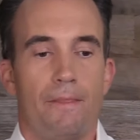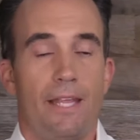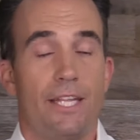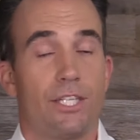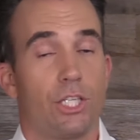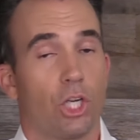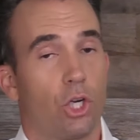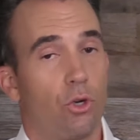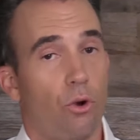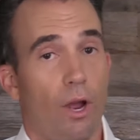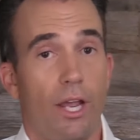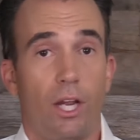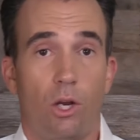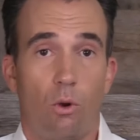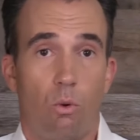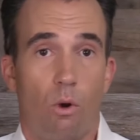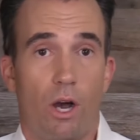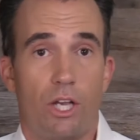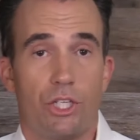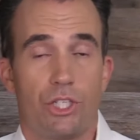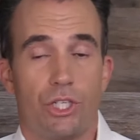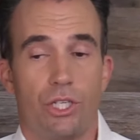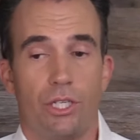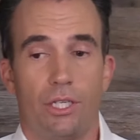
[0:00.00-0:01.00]
it's a great
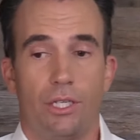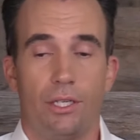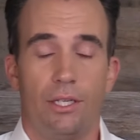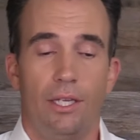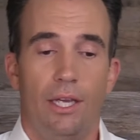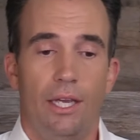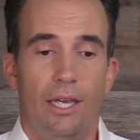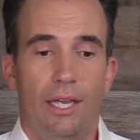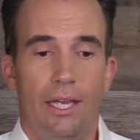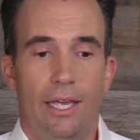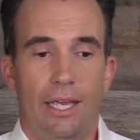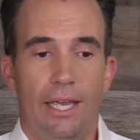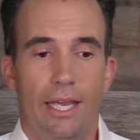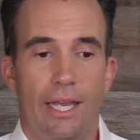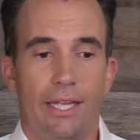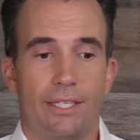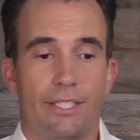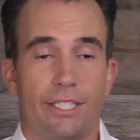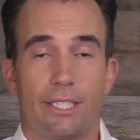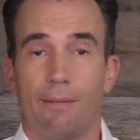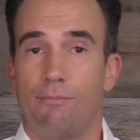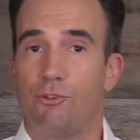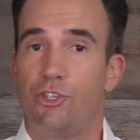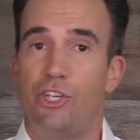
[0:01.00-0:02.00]
question
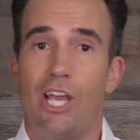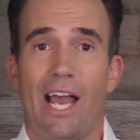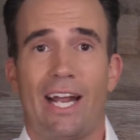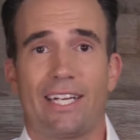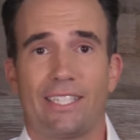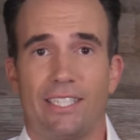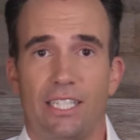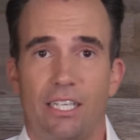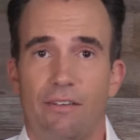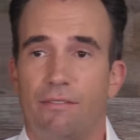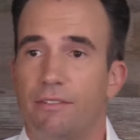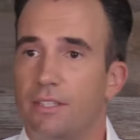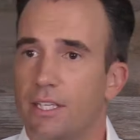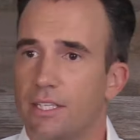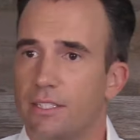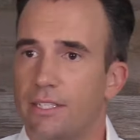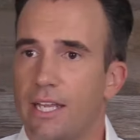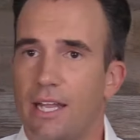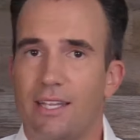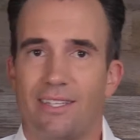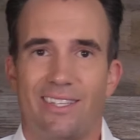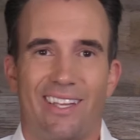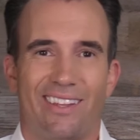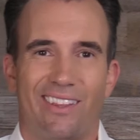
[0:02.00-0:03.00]
it's subjective in the
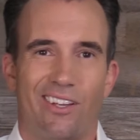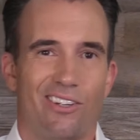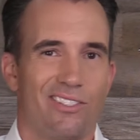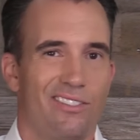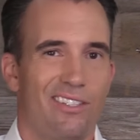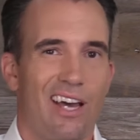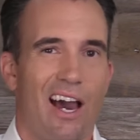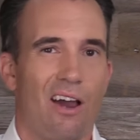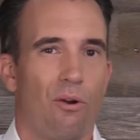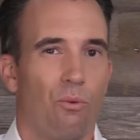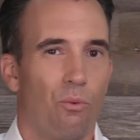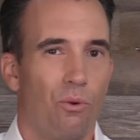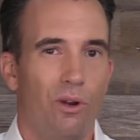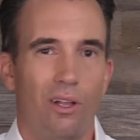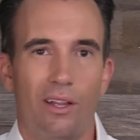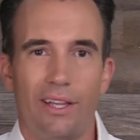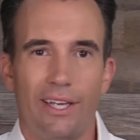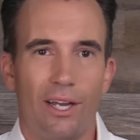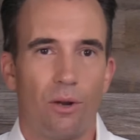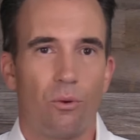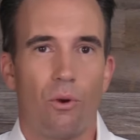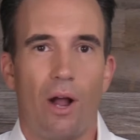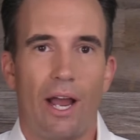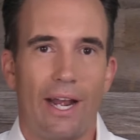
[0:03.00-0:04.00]
sense that there's not
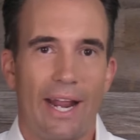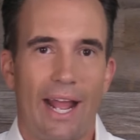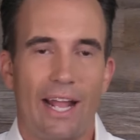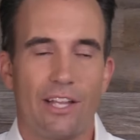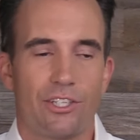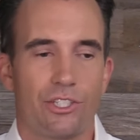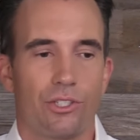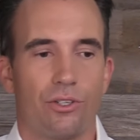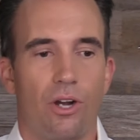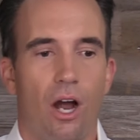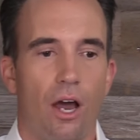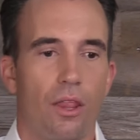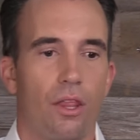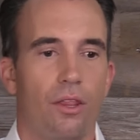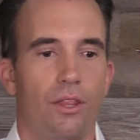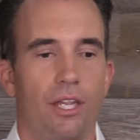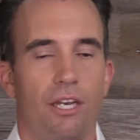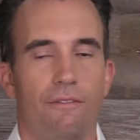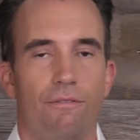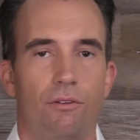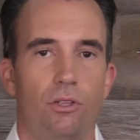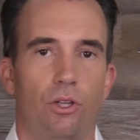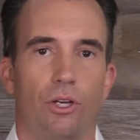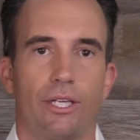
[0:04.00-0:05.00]
really a right answer other
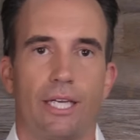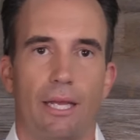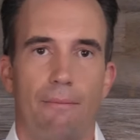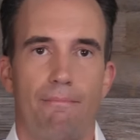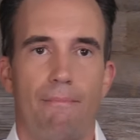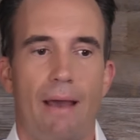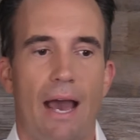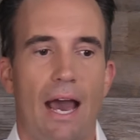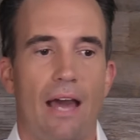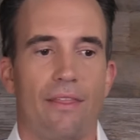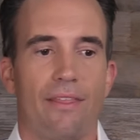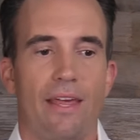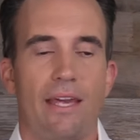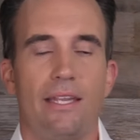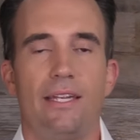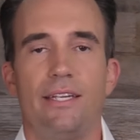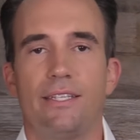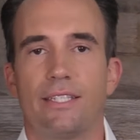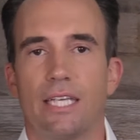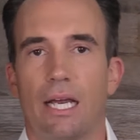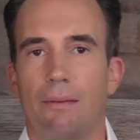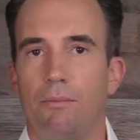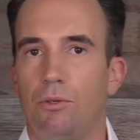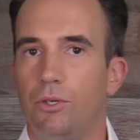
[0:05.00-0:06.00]
than if you look at math.
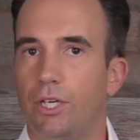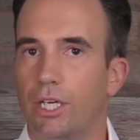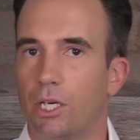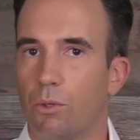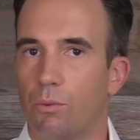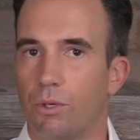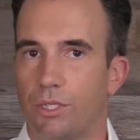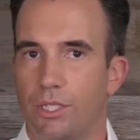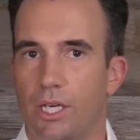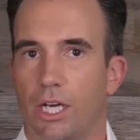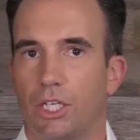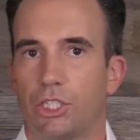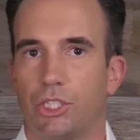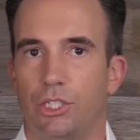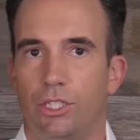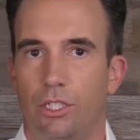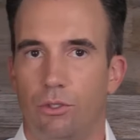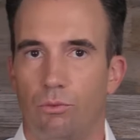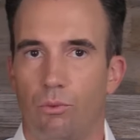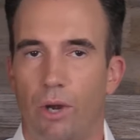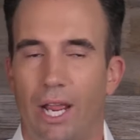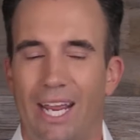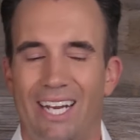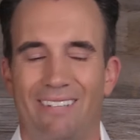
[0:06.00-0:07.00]
Anytime you get a reduction
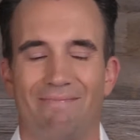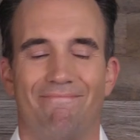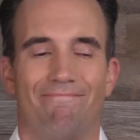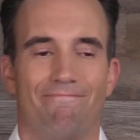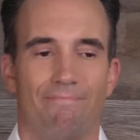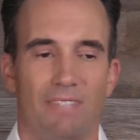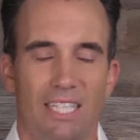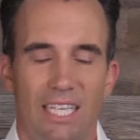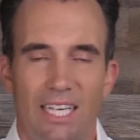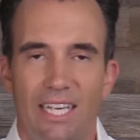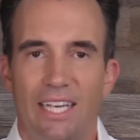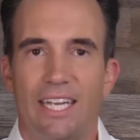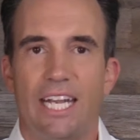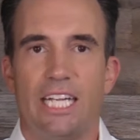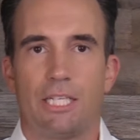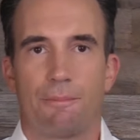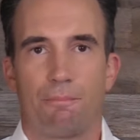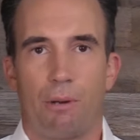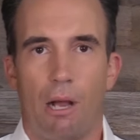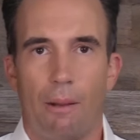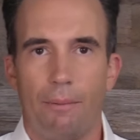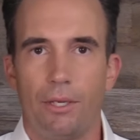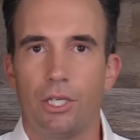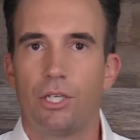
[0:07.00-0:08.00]
in rate, it's
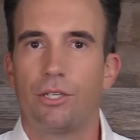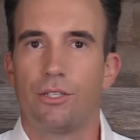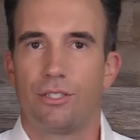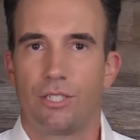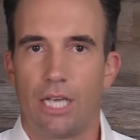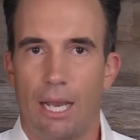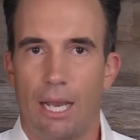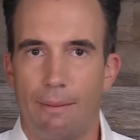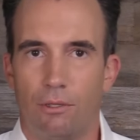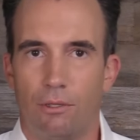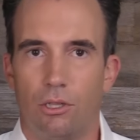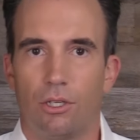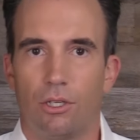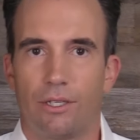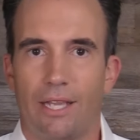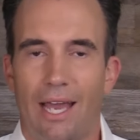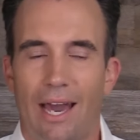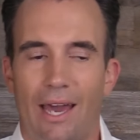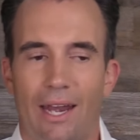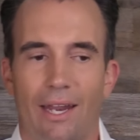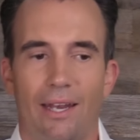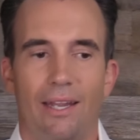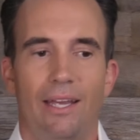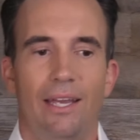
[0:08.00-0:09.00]
probably a good time to look
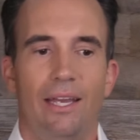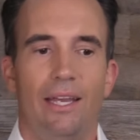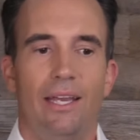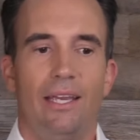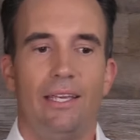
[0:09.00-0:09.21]
at it.